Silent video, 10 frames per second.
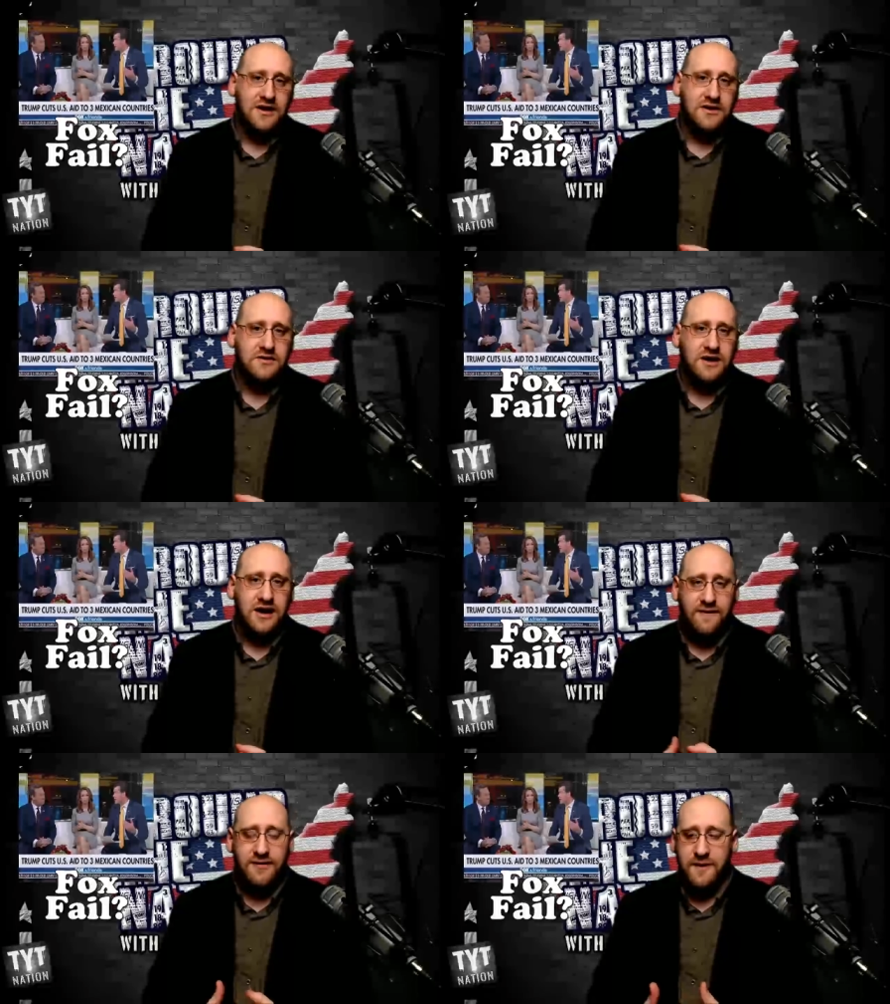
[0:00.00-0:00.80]
We're going to
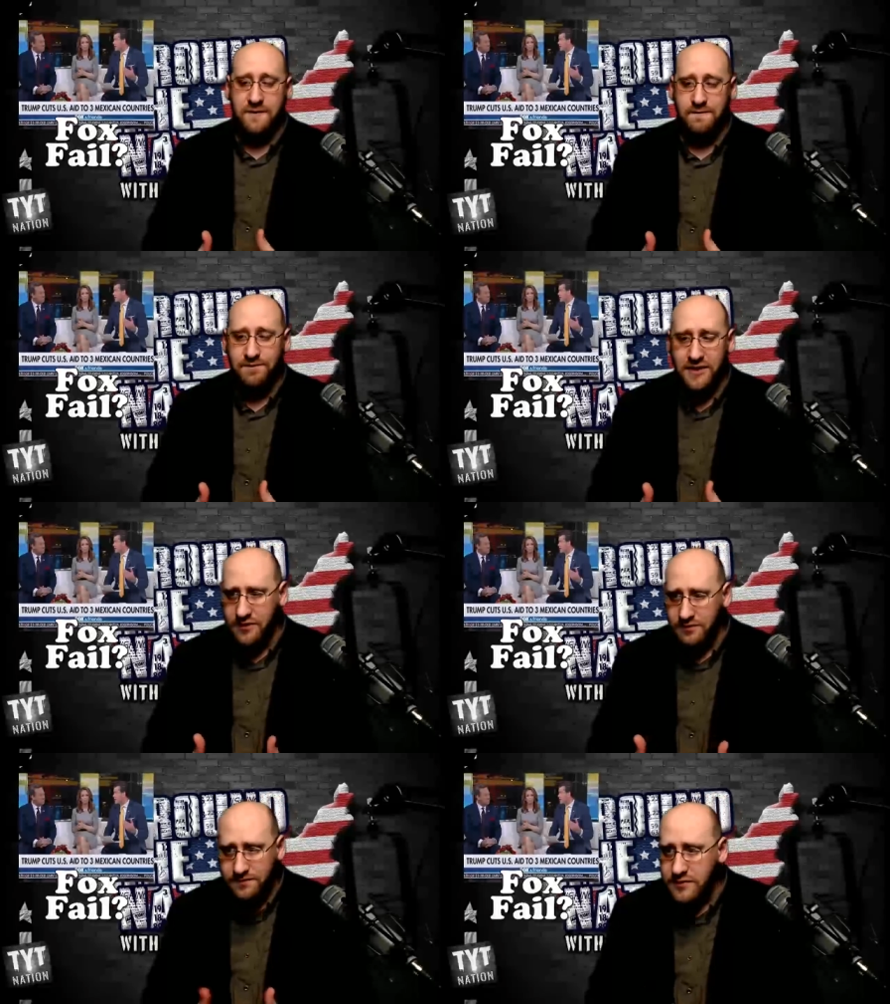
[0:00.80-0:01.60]
give them, you know,
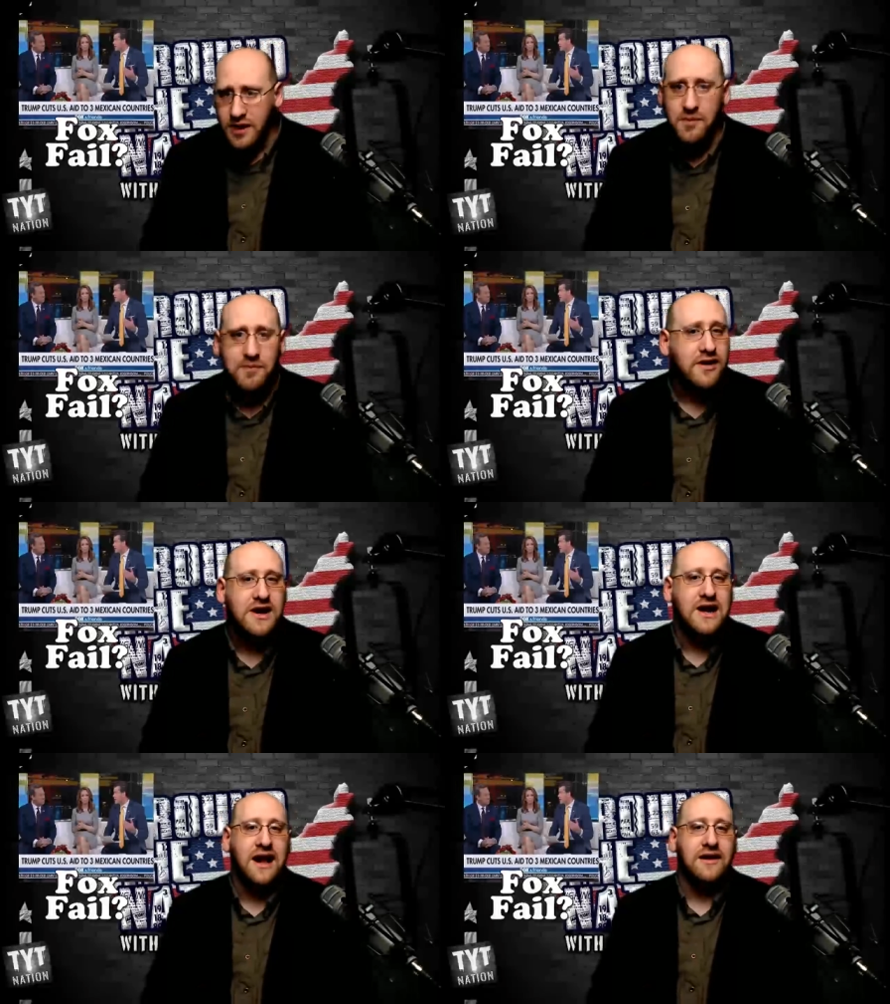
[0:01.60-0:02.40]
a couple billion
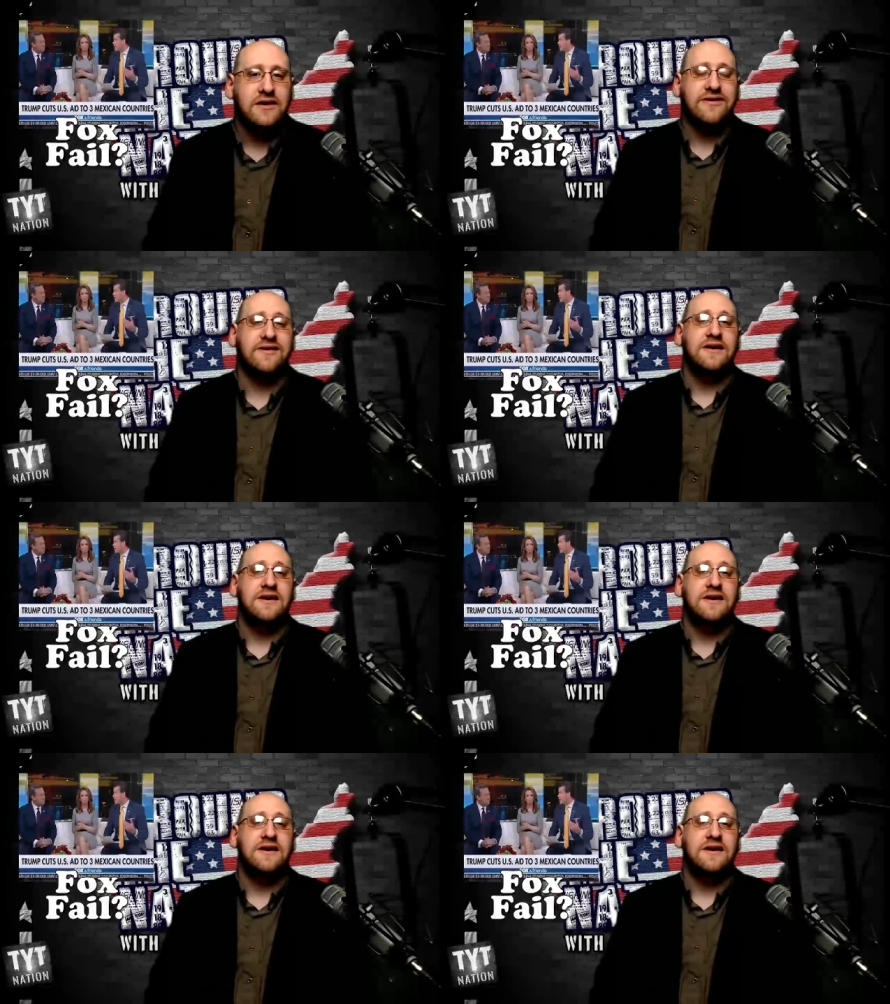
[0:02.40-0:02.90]
dollars,